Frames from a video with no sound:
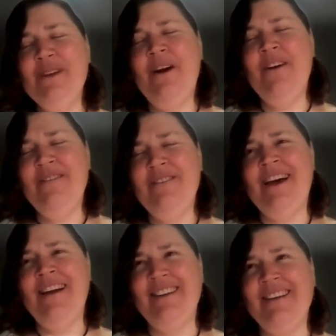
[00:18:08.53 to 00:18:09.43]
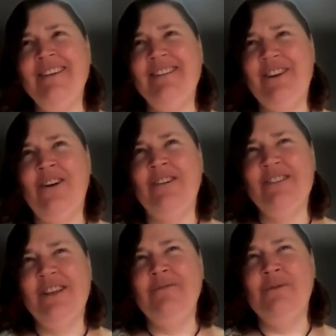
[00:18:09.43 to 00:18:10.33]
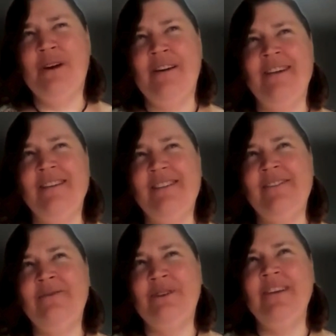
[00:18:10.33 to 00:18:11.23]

think a big part of that is our self-awareness